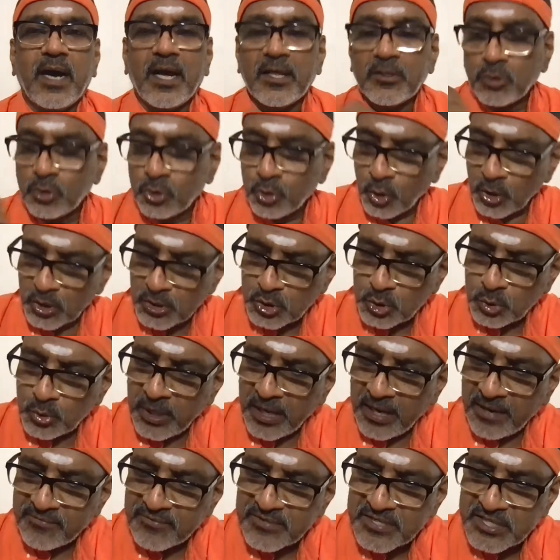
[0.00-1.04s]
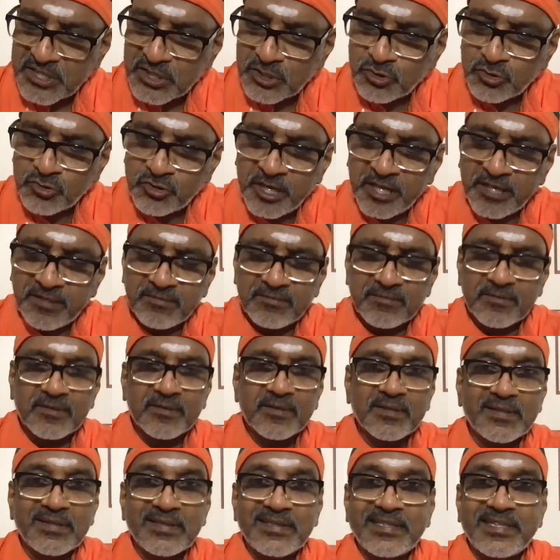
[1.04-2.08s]
And those who have strength,
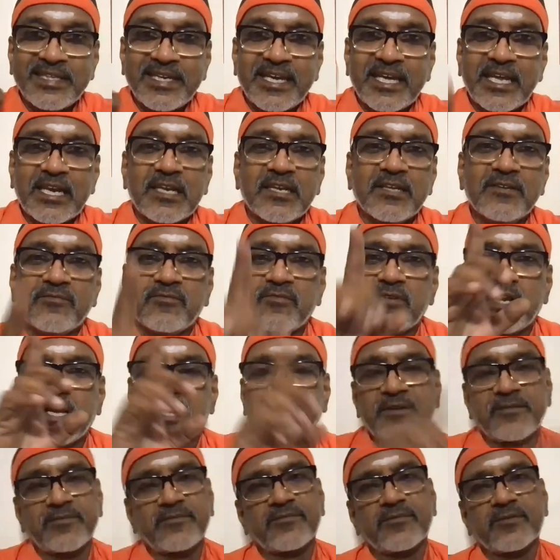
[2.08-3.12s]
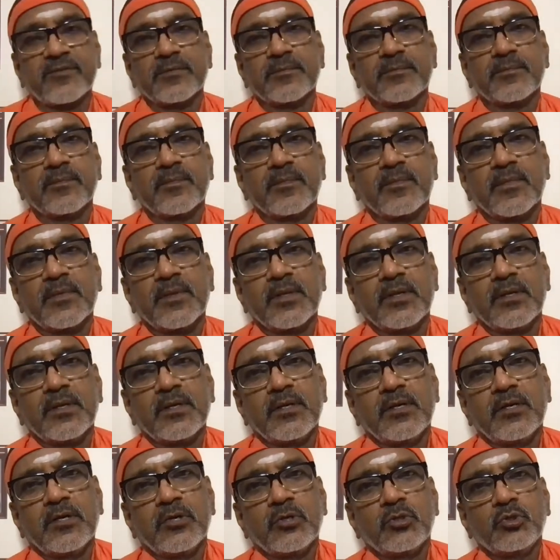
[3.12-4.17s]
they live life.
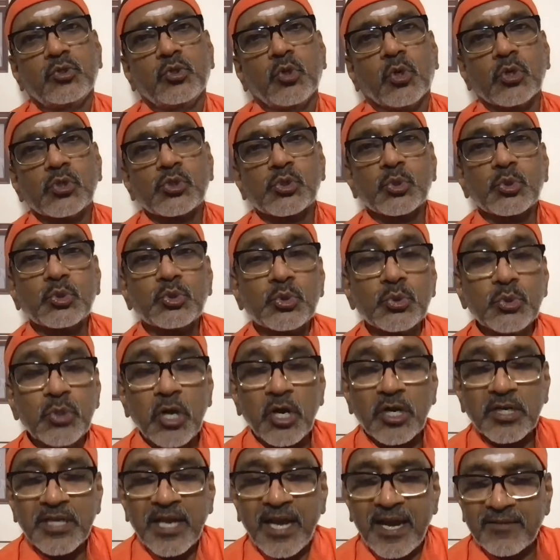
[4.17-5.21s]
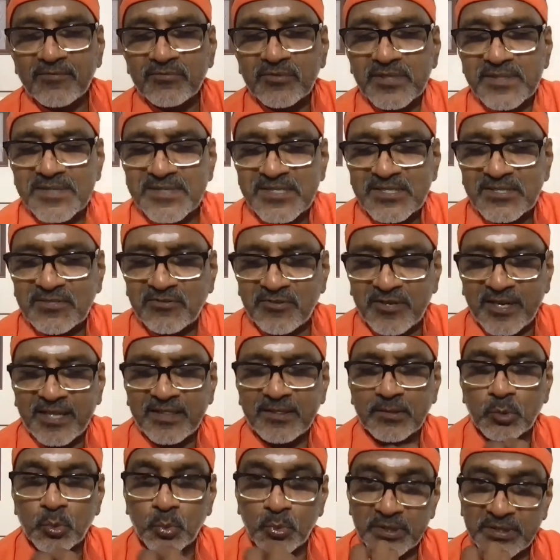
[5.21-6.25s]
Those who do not have the
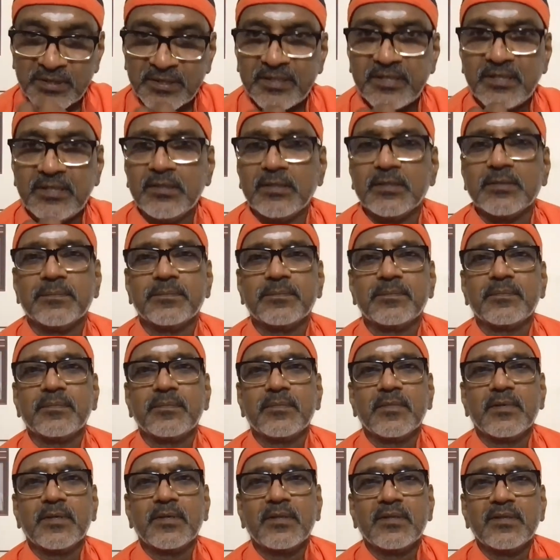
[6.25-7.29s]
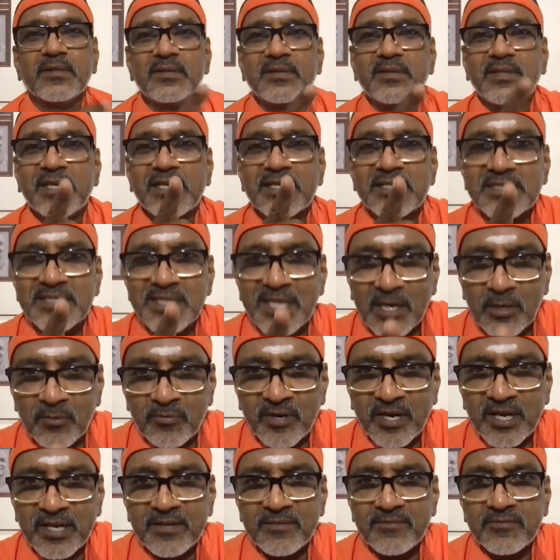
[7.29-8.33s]
strength within, they
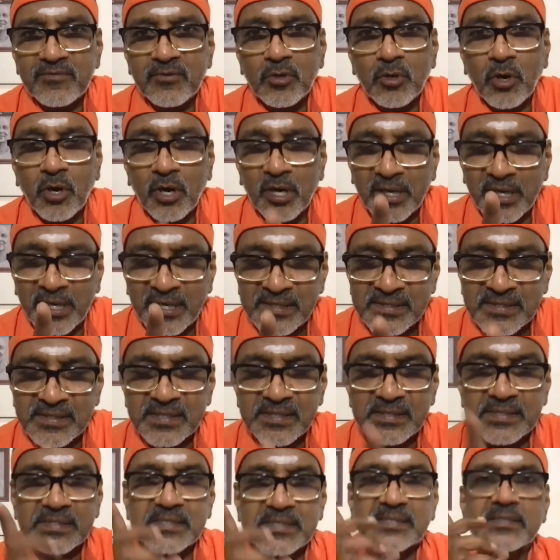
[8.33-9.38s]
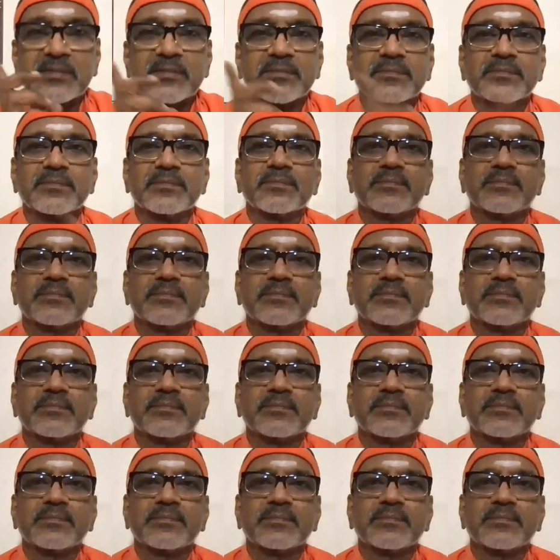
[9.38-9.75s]
survive or exist.